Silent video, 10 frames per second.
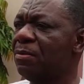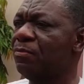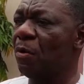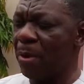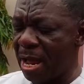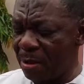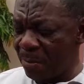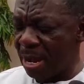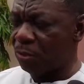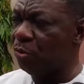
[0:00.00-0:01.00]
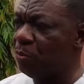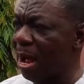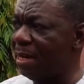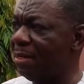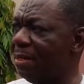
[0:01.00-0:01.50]
to
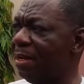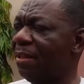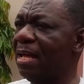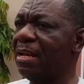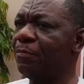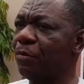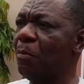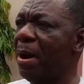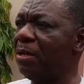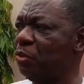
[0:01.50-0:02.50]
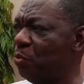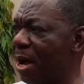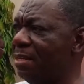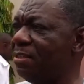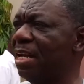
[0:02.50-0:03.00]
man, and then from
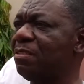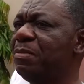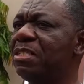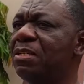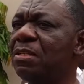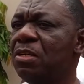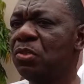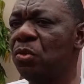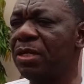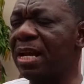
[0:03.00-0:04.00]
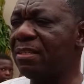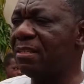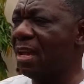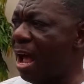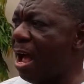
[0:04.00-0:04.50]
man-to-man transmission. So that
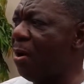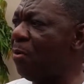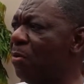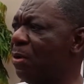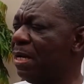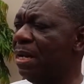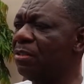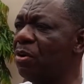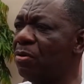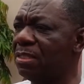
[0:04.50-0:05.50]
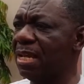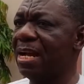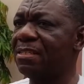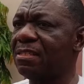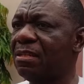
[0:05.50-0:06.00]
is how it all
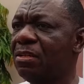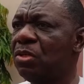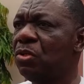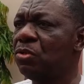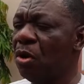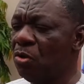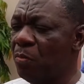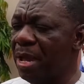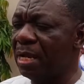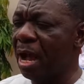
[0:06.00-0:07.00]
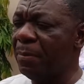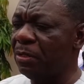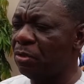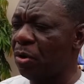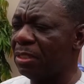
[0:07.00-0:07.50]
starts. So you may come
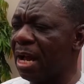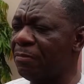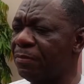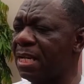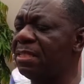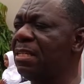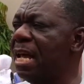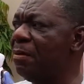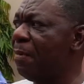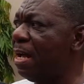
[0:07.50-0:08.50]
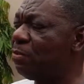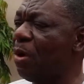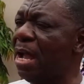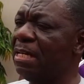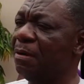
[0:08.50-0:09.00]
into contact with certain animals who
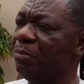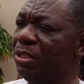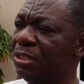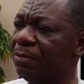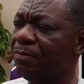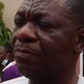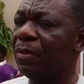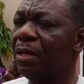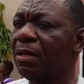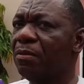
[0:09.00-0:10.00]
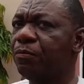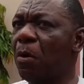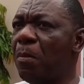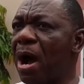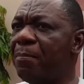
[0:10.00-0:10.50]
are in the bush.
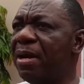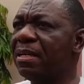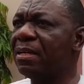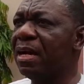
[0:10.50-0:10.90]
For Marburg,